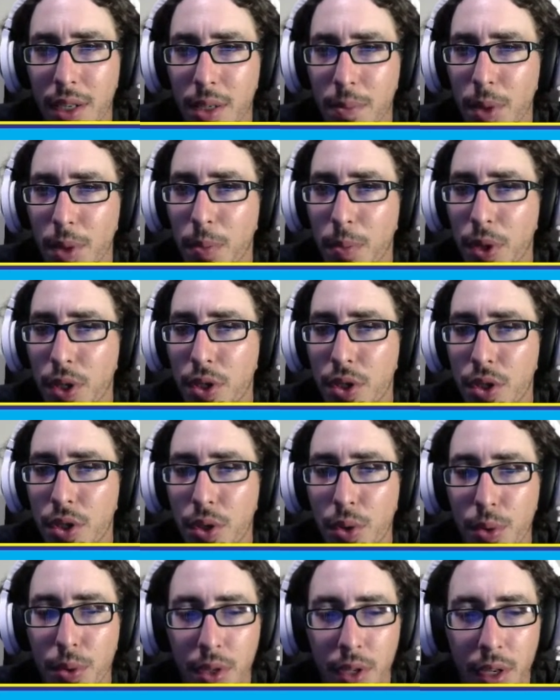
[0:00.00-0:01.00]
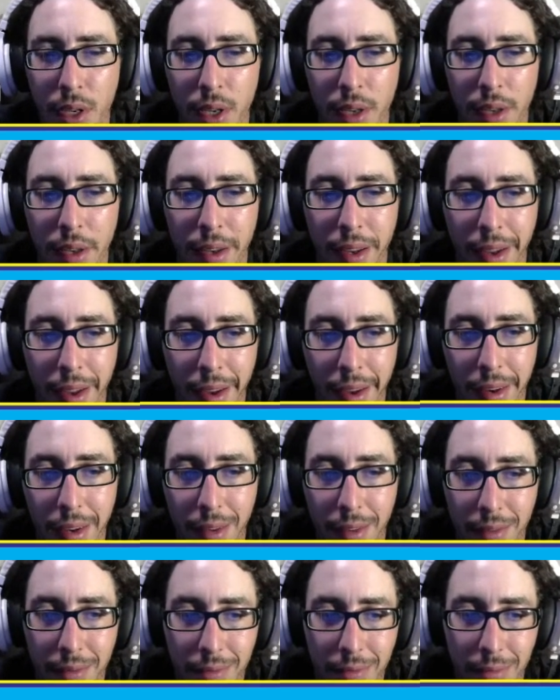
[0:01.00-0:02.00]
much news,
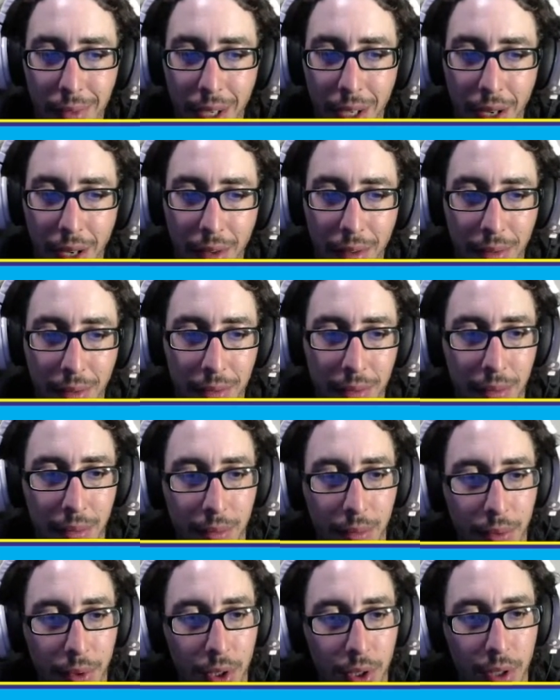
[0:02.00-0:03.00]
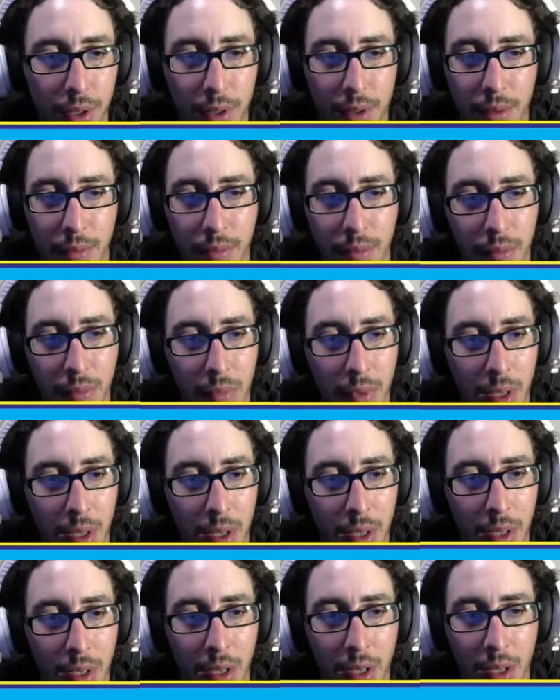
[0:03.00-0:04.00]
and just
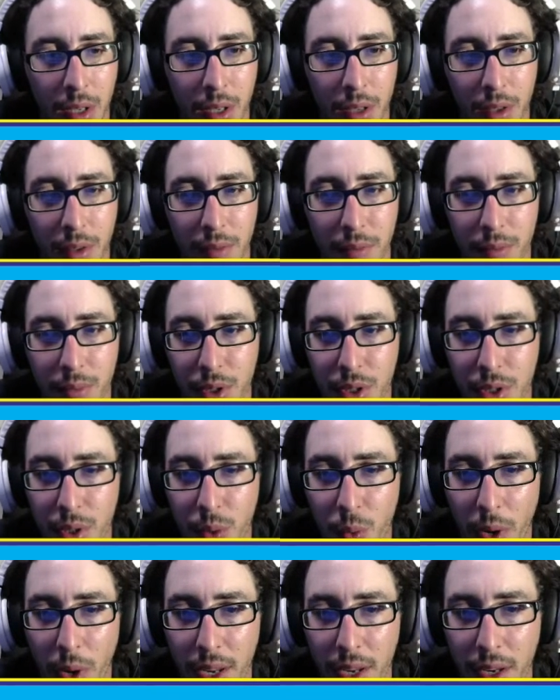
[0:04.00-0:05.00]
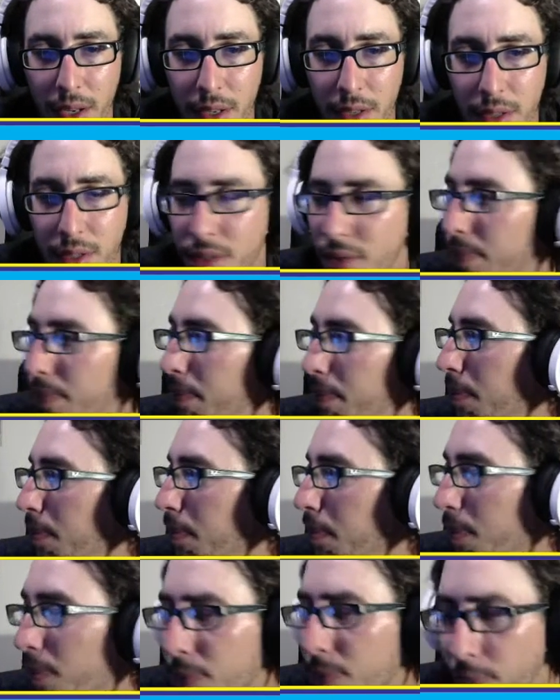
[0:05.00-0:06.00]
the way it is.
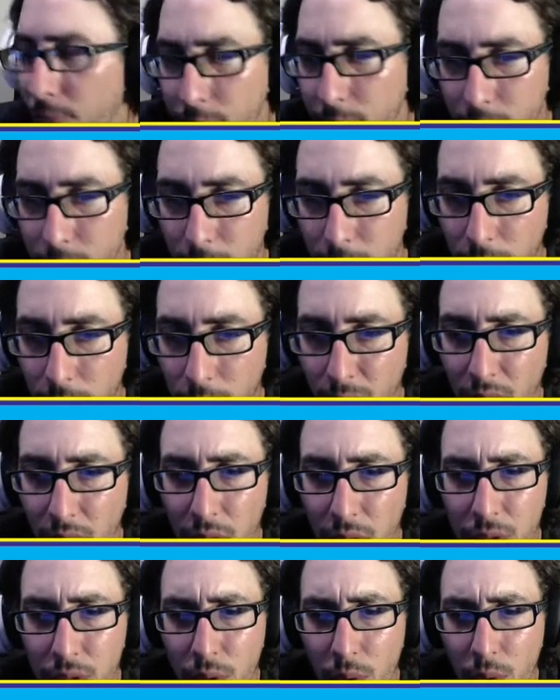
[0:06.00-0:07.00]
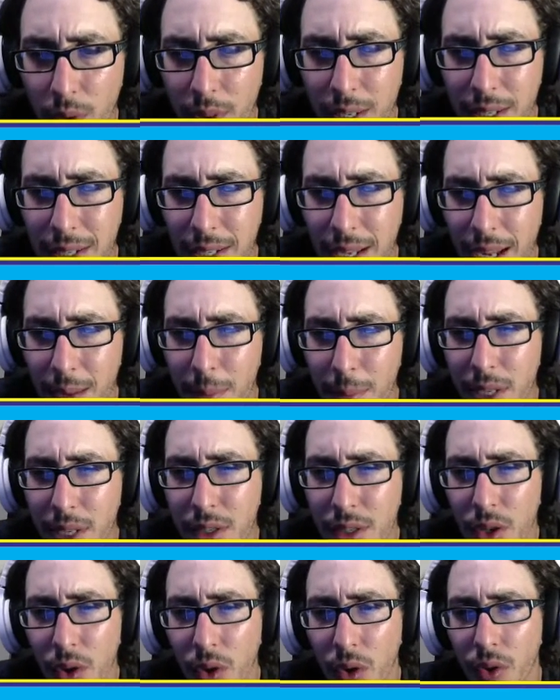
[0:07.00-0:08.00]
So this game is
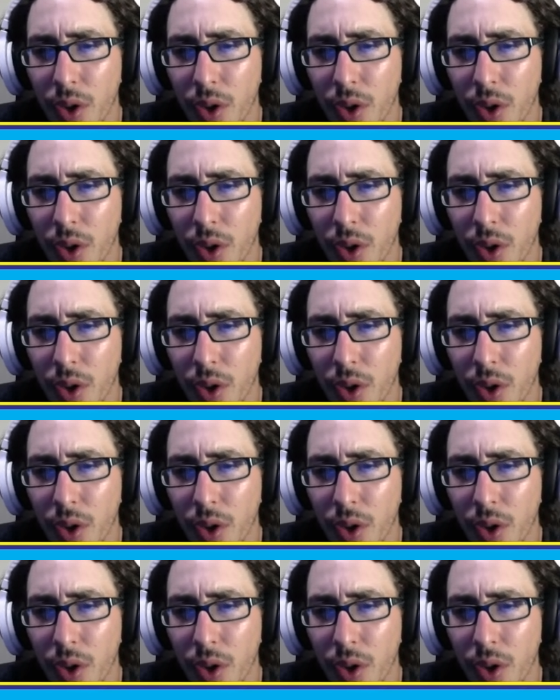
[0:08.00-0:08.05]
called